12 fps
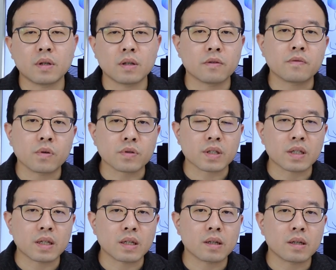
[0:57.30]
the
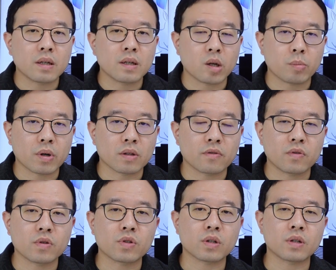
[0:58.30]
foreseen about the
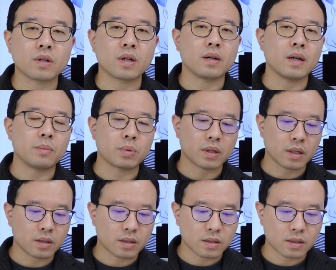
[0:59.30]
future
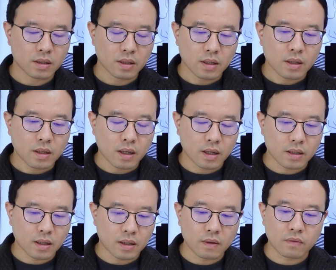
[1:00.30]
applications
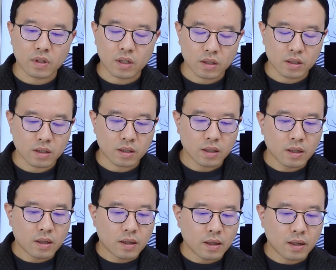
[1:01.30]
and invitations.
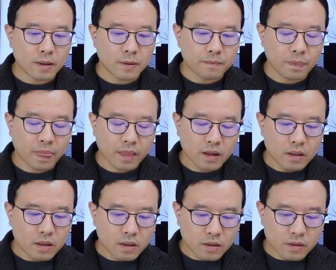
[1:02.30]

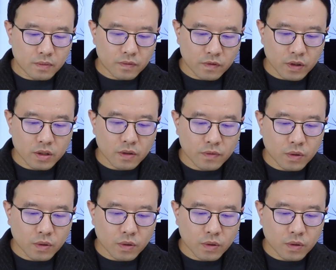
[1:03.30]
First of